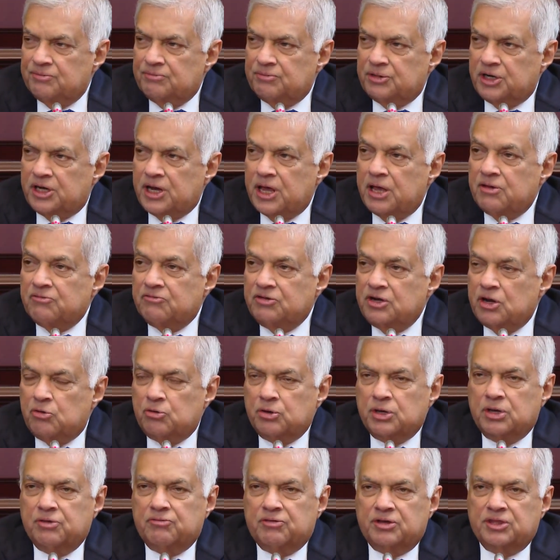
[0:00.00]
but I have now
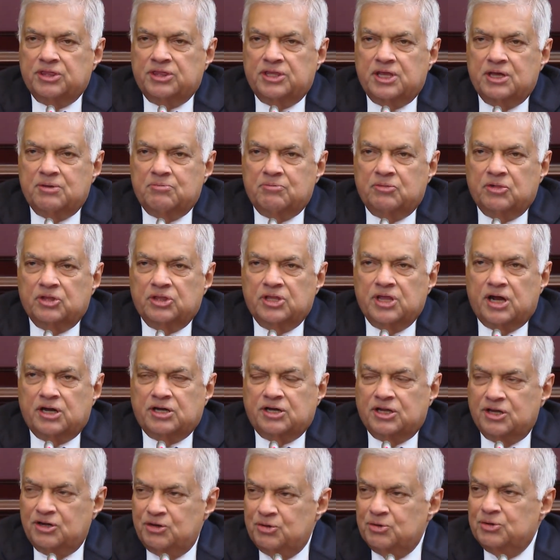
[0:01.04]
given them their
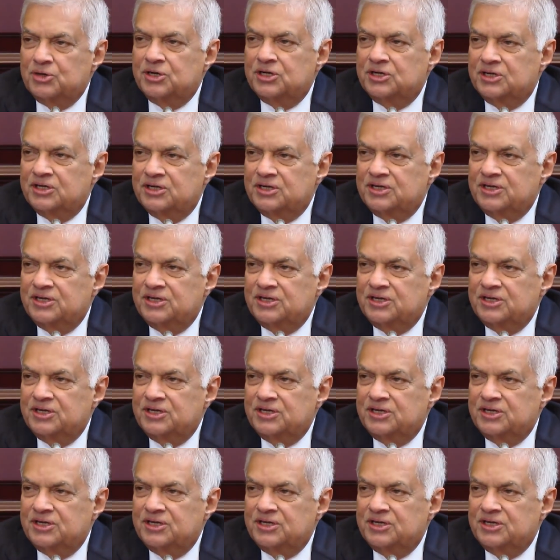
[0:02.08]
tenure